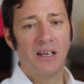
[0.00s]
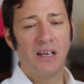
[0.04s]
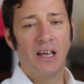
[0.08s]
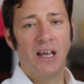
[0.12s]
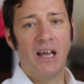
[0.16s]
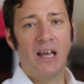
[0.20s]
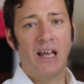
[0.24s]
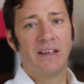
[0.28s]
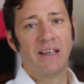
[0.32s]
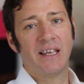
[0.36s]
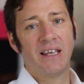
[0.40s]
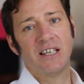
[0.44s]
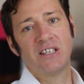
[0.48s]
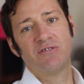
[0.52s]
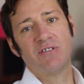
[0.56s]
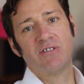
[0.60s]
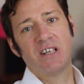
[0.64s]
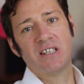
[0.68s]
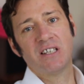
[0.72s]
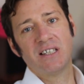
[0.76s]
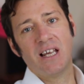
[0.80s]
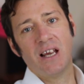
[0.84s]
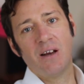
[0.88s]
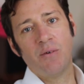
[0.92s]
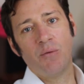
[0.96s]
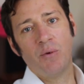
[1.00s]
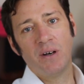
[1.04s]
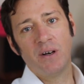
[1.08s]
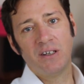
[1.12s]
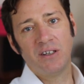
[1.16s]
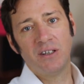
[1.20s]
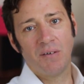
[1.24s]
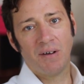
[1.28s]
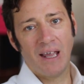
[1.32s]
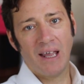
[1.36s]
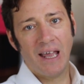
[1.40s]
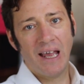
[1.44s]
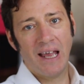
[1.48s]
and get stressed out when you
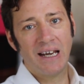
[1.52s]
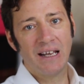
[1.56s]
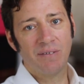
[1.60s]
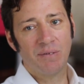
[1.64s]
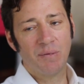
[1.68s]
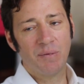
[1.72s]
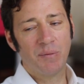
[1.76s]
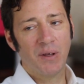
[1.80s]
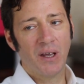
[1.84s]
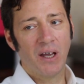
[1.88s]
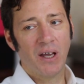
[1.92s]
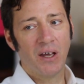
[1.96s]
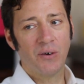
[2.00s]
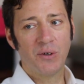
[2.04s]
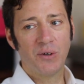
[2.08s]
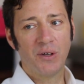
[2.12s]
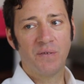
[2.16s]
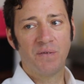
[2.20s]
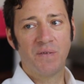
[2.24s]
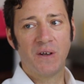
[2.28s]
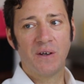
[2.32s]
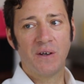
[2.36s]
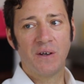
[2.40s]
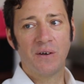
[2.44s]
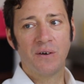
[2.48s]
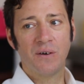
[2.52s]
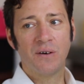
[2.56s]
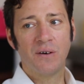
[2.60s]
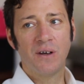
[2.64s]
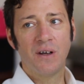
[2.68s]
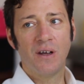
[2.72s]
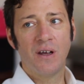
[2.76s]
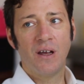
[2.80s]
don't get any of them done, or you feel